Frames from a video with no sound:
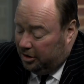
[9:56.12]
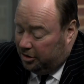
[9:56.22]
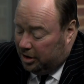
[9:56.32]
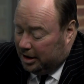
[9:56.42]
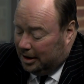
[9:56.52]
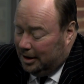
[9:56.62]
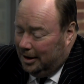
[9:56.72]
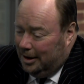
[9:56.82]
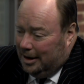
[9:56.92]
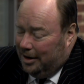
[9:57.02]
the drilling,
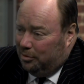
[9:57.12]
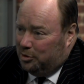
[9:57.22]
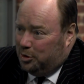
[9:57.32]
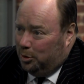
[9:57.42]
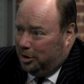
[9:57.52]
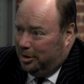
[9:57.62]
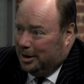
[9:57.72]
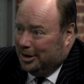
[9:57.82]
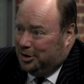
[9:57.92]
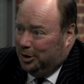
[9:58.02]
everyone was talking
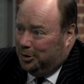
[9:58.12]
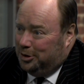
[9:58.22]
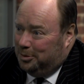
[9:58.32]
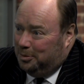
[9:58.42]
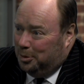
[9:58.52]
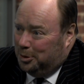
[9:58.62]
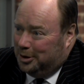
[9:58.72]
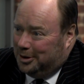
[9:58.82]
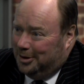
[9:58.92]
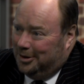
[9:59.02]
about tilted
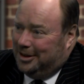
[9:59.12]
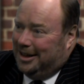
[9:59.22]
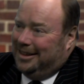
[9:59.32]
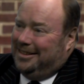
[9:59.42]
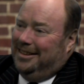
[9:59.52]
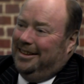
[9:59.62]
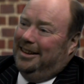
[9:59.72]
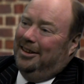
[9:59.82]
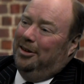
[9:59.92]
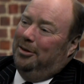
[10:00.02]
water contact
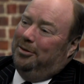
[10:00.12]
on